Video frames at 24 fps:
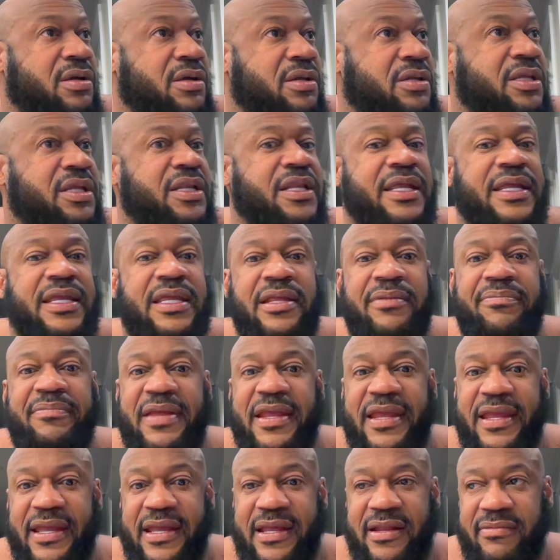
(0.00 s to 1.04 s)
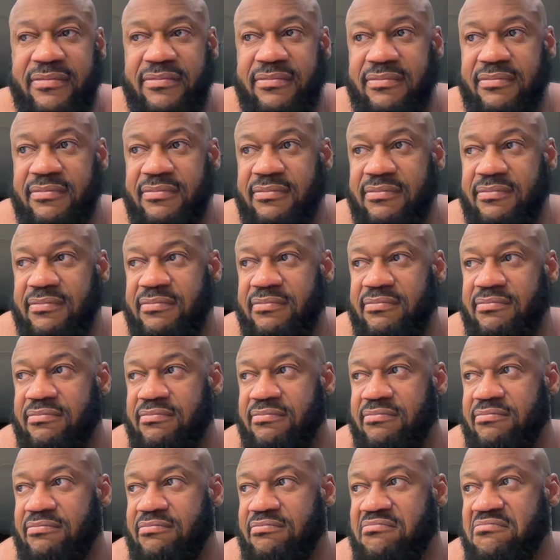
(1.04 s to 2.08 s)
Then they get mad.
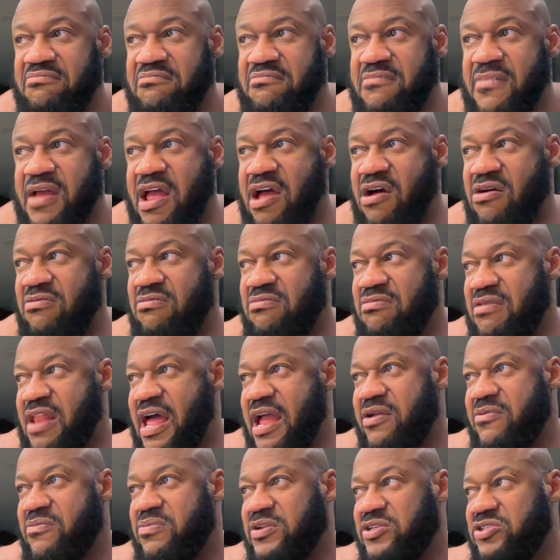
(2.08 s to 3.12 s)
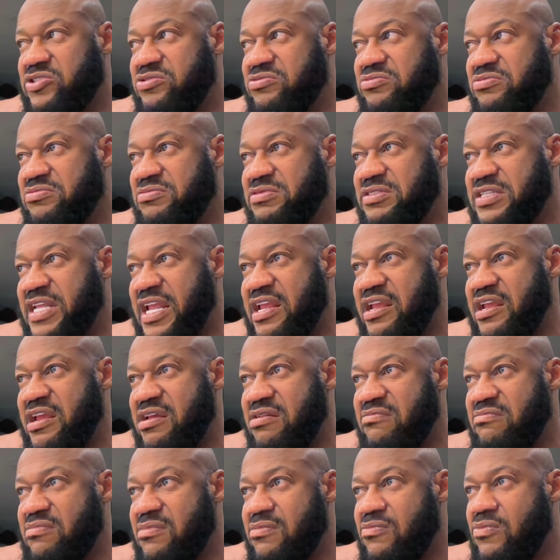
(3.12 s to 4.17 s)
I don't like what you
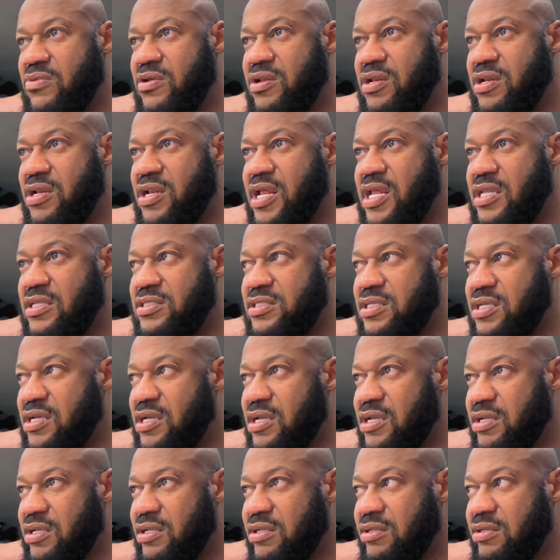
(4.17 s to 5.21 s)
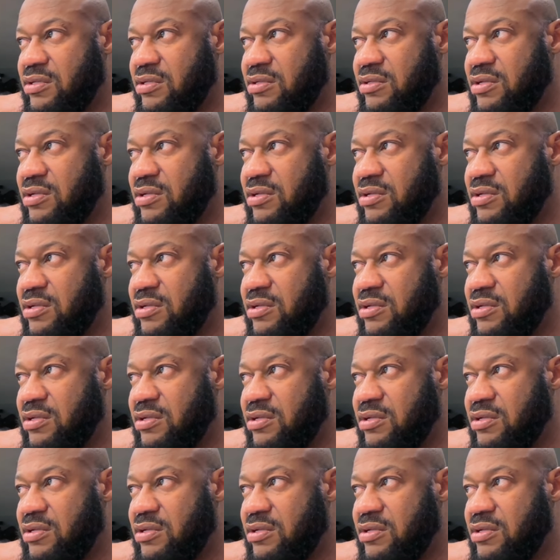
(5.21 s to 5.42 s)
said. What did I say?